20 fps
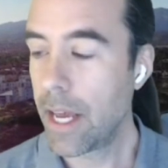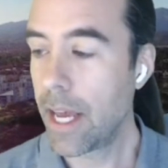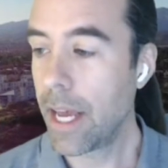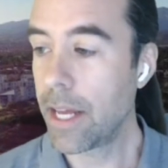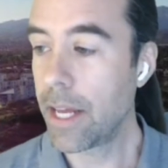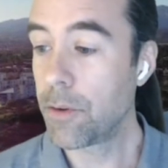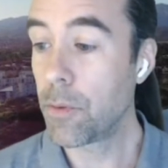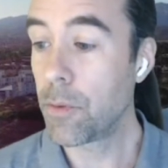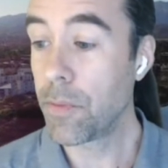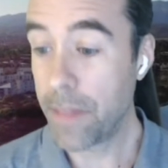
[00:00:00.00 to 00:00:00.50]

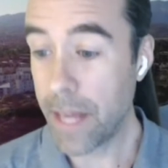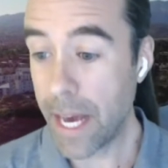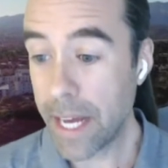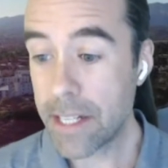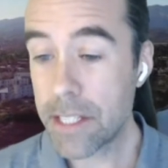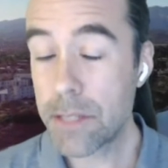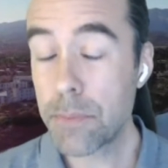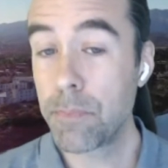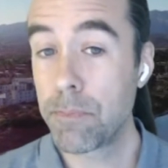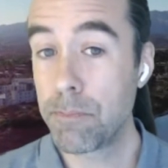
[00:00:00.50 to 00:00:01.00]
And that
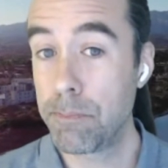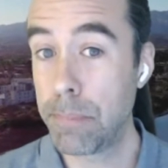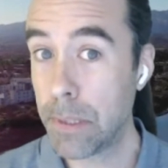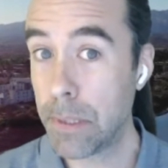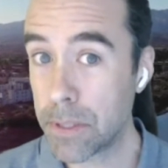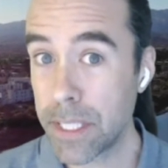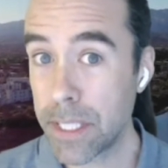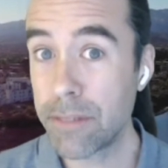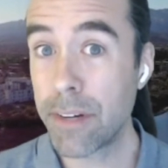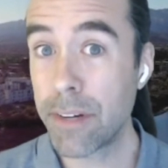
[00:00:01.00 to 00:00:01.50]
is,
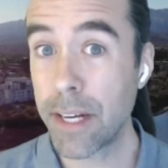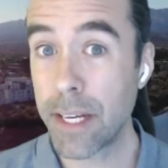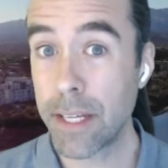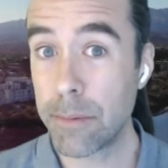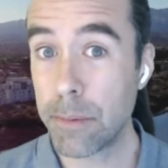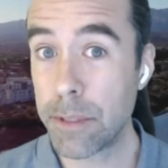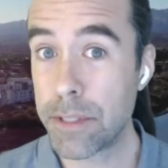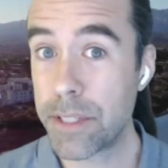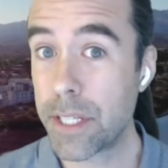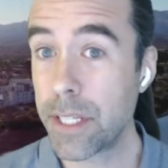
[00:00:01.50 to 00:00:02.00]
building
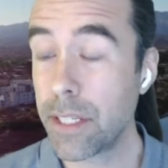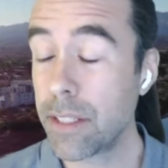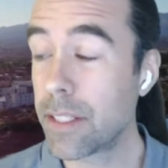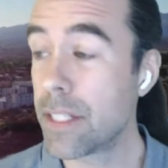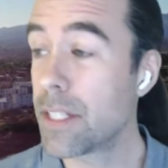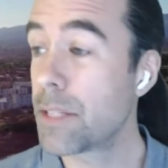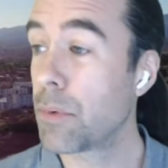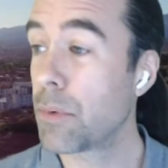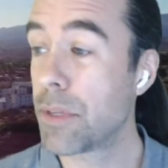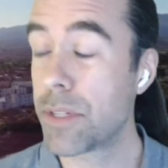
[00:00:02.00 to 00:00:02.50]
valuable skill
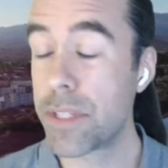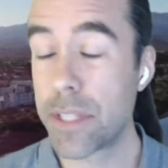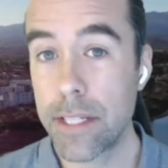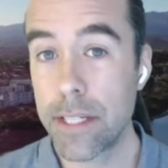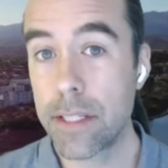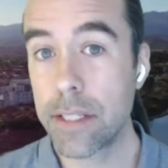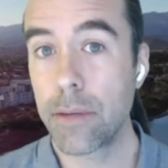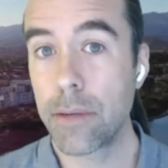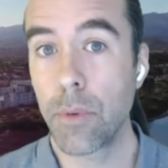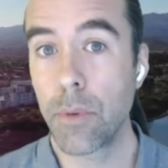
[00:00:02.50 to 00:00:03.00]
is
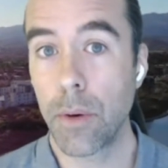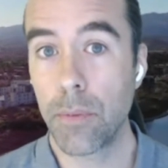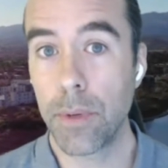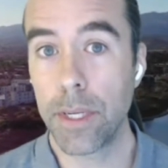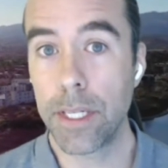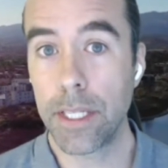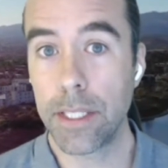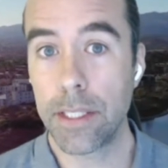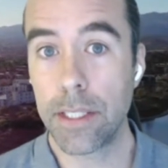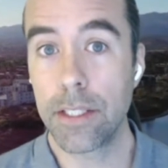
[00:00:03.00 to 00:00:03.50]
precisely what
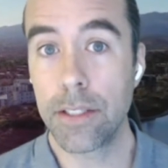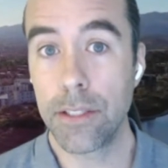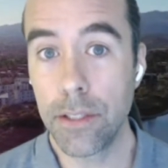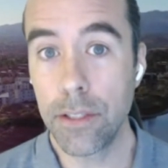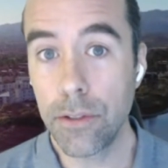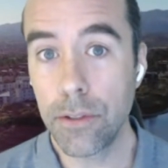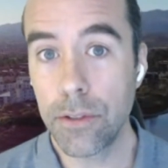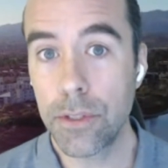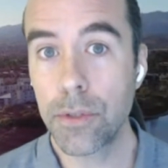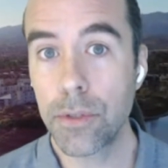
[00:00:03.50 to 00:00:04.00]
we need to
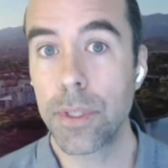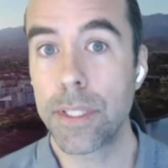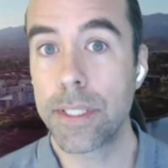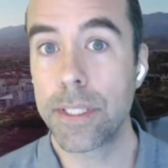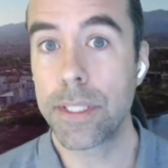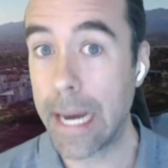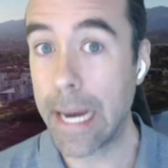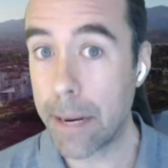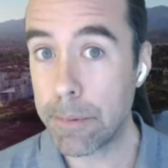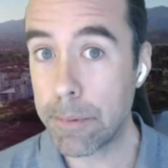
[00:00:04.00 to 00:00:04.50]
do to
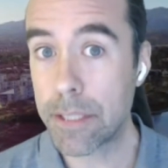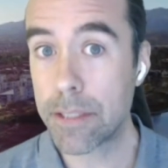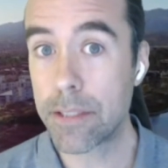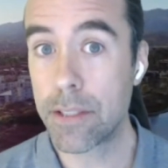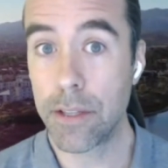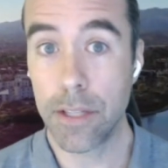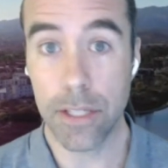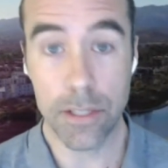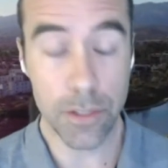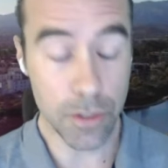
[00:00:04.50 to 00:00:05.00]
adapt
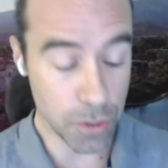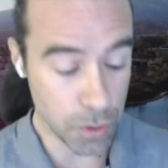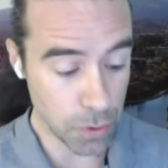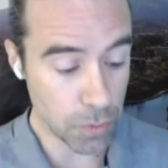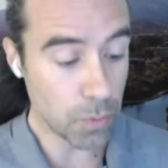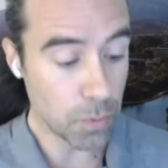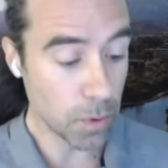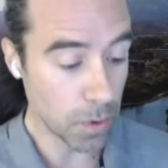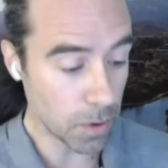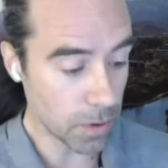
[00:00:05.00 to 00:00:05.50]
to this
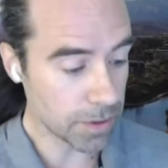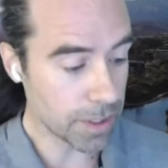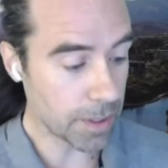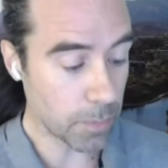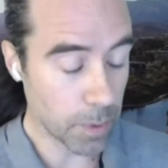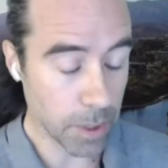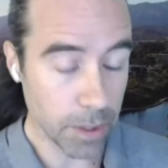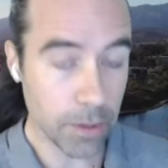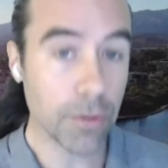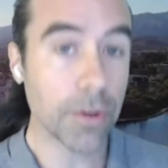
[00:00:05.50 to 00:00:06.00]
new world
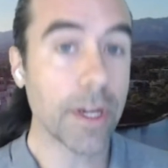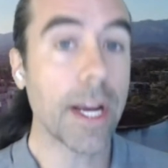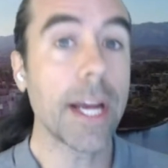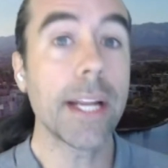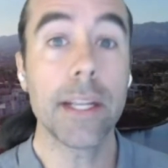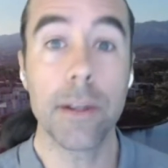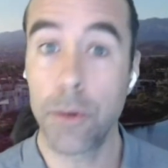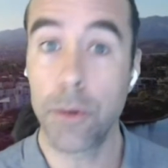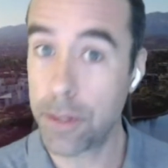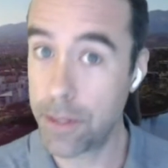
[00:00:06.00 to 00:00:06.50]
that we're
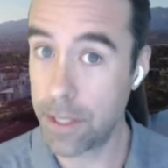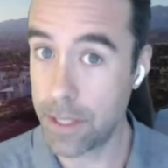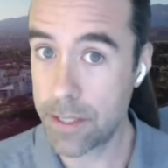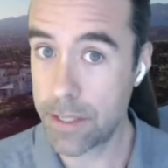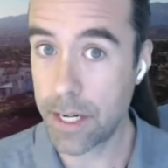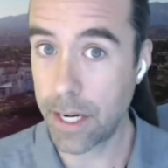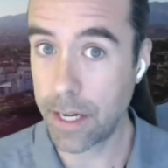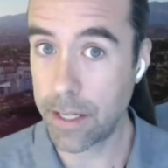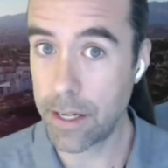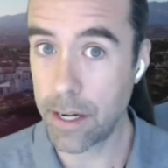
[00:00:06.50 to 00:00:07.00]
creating with
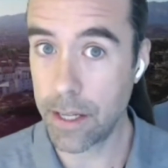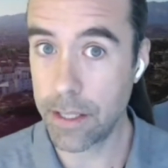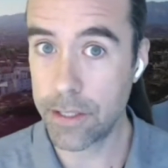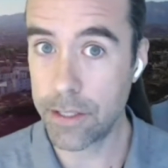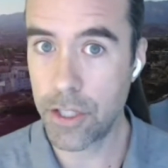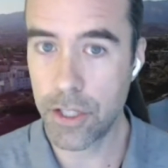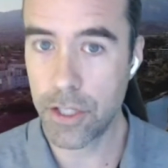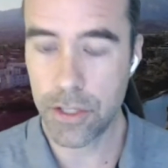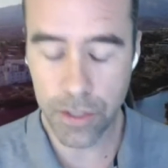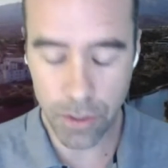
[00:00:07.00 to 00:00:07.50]
these
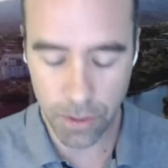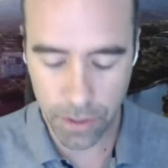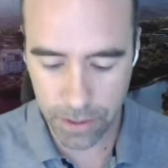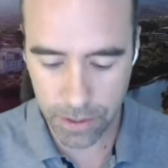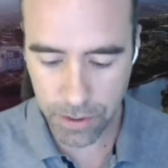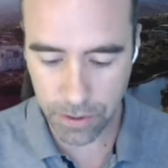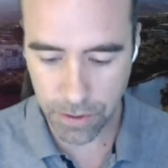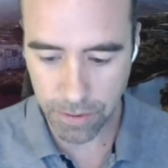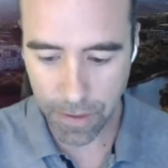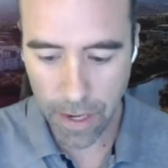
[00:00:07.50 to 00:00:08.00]
technologies. So the
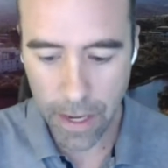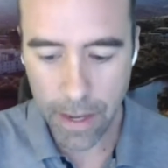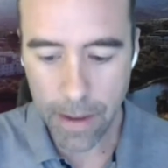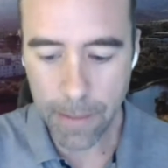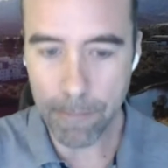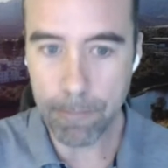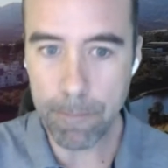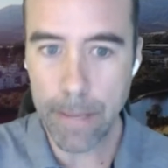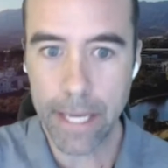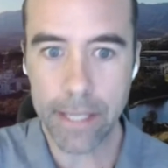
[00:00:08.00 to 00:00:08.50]
sort of
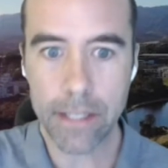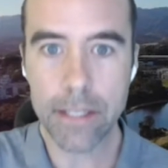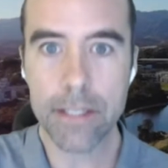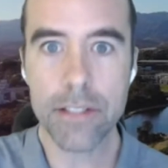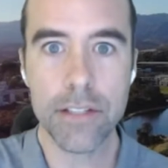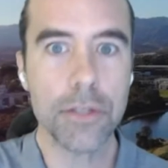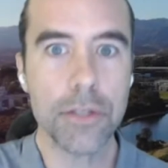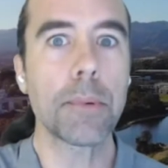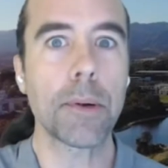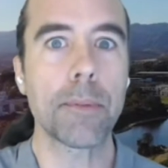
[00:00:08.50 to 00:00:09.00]
meta
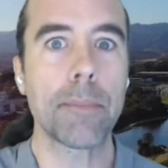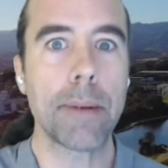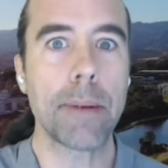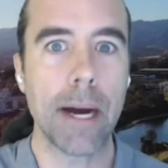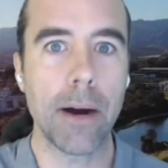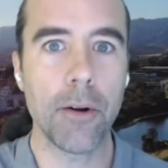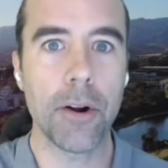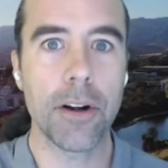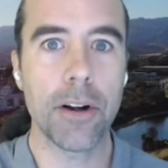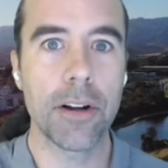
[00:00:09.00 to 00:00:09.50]

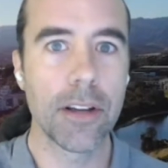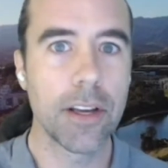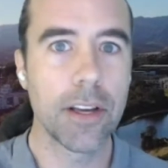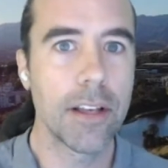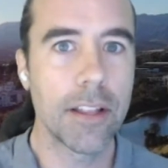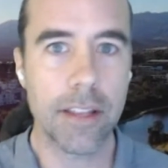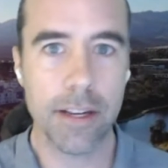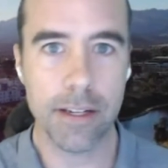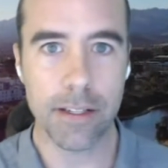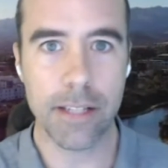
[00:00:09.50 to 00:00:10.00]
superpower
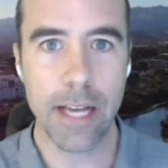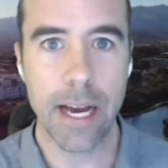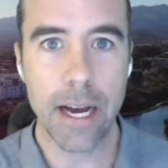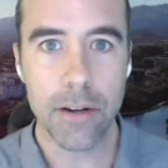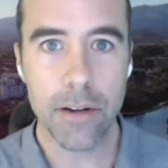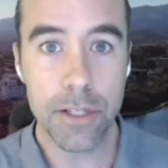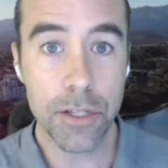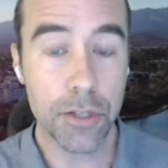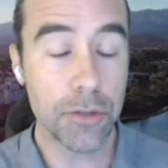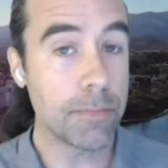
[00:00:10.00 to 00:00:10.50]
that
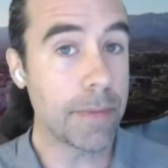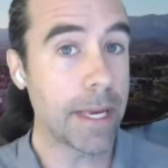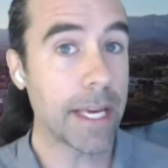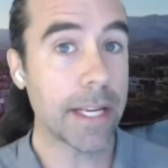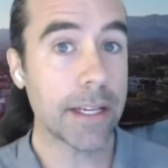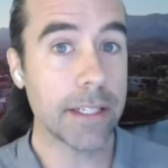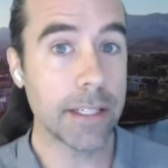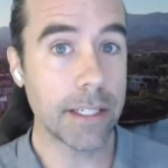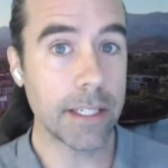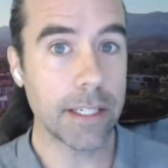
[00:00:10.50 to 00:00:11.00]
allows
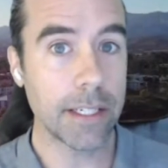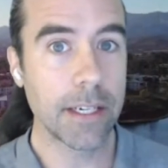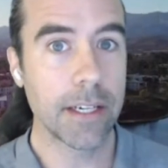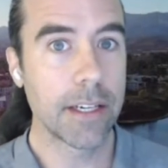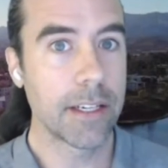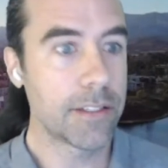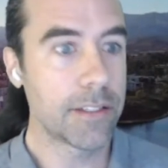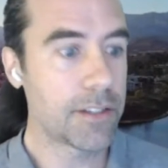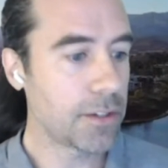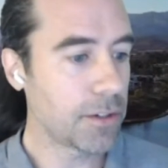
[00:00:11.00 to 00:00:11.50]
humanity
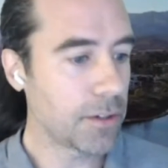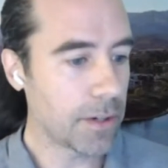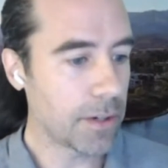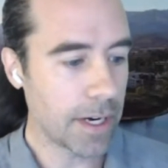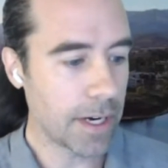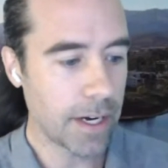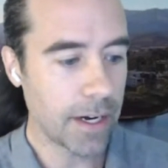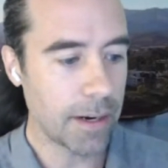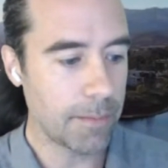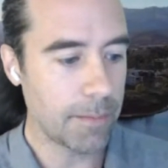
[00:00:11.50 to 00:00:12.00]
to
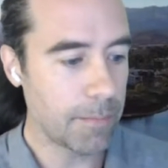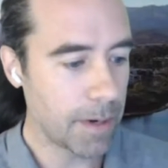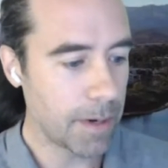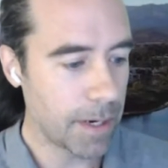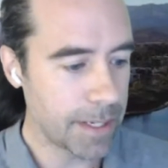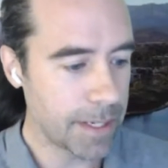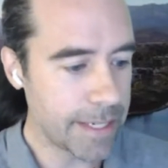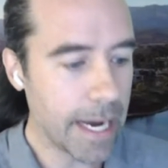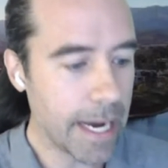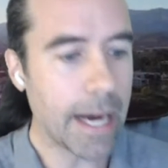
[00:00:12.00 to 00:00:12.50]

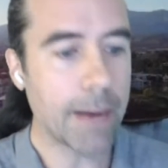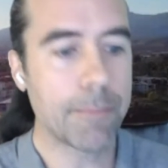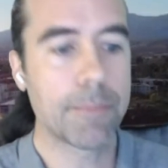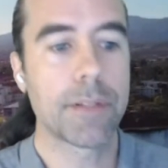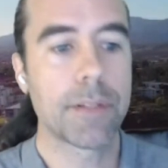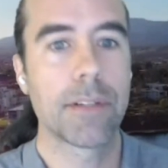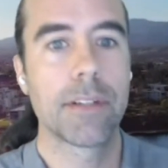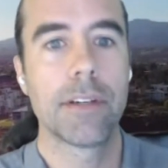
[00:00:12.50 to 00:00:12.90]
adapt